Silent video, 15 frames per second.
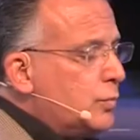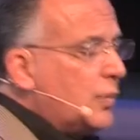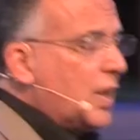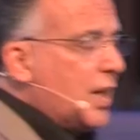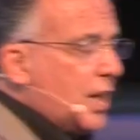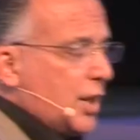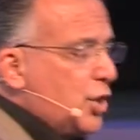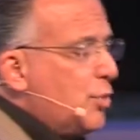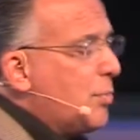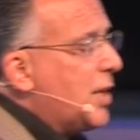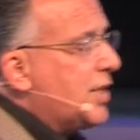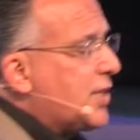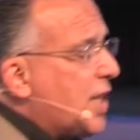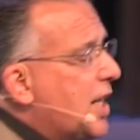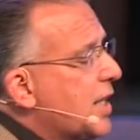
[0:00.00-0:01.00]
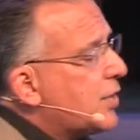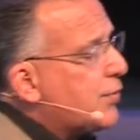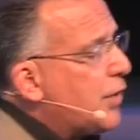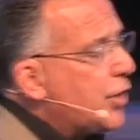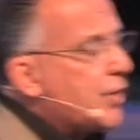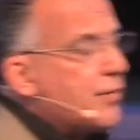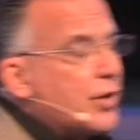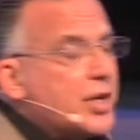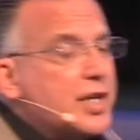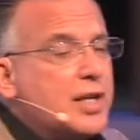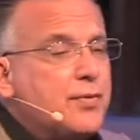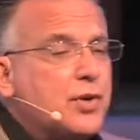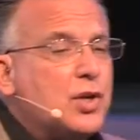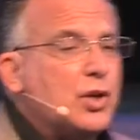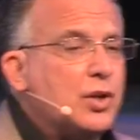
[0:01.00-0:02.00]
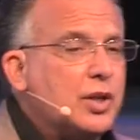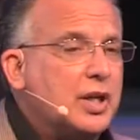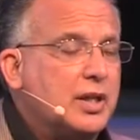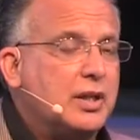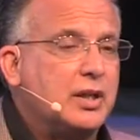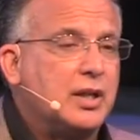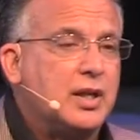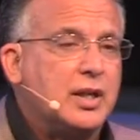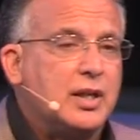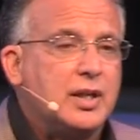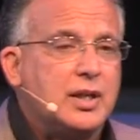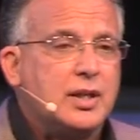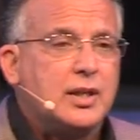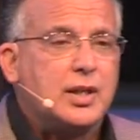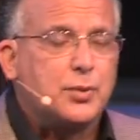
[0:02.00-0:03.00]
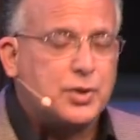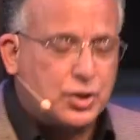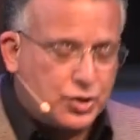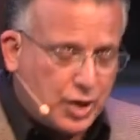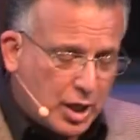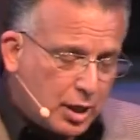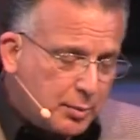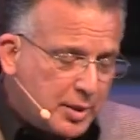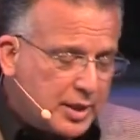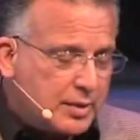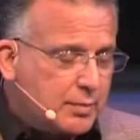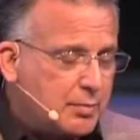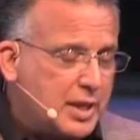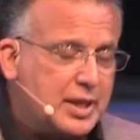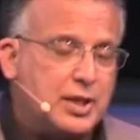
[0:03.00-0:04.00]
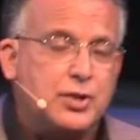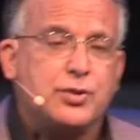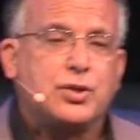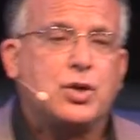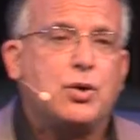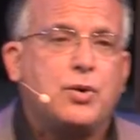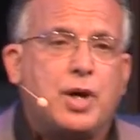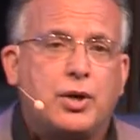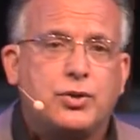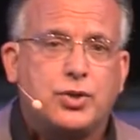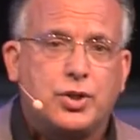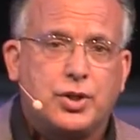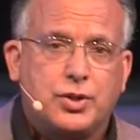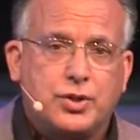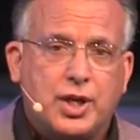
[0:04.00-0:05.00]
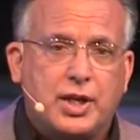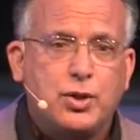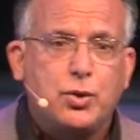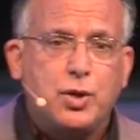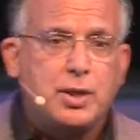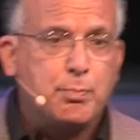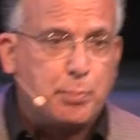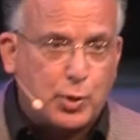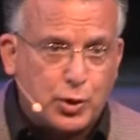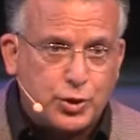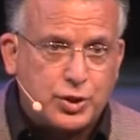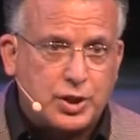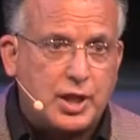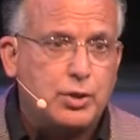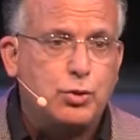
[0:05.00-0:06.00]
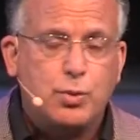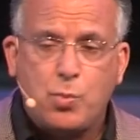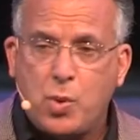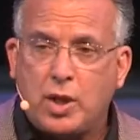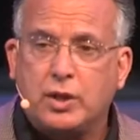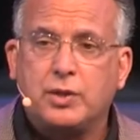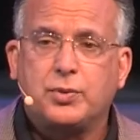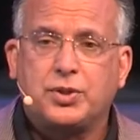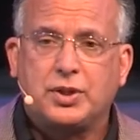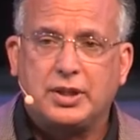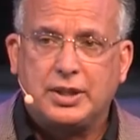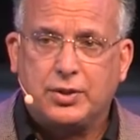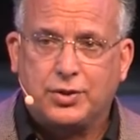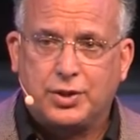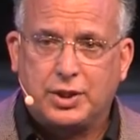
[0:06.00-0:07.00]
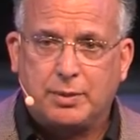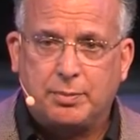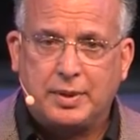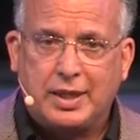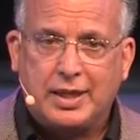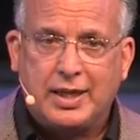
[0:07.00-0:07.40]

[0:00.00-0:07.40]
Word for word: And you might say it's very, very difficult. There was a gentleman many years ago in our church. I knew him personally, I knew him well. He was in leadership.